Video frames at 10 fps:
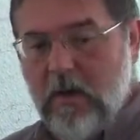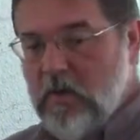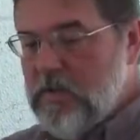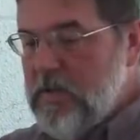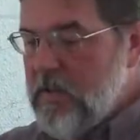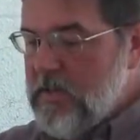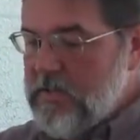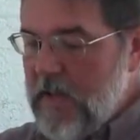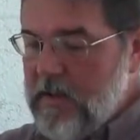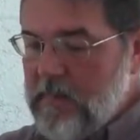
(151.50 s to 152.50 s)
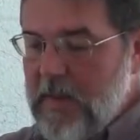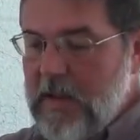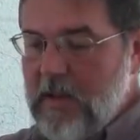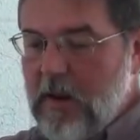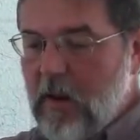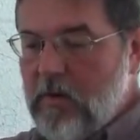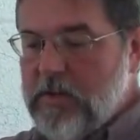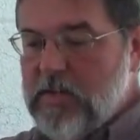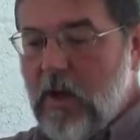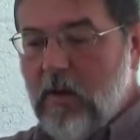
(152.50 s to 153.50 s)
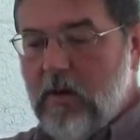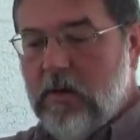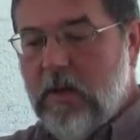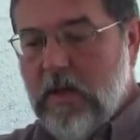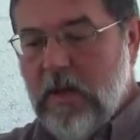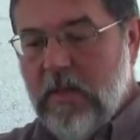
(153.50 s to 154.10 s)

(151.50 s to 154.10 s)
You'll see this end being a little discolored.